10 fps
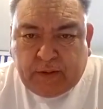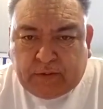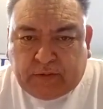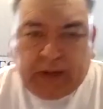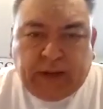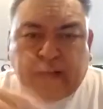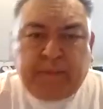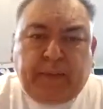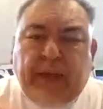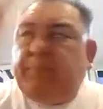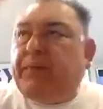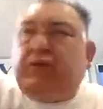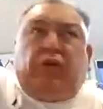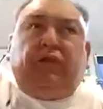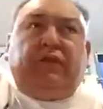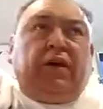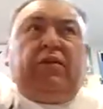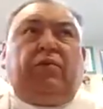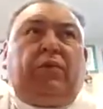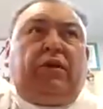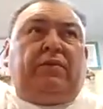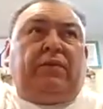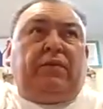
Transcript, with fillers: Say not me, but those other ones, those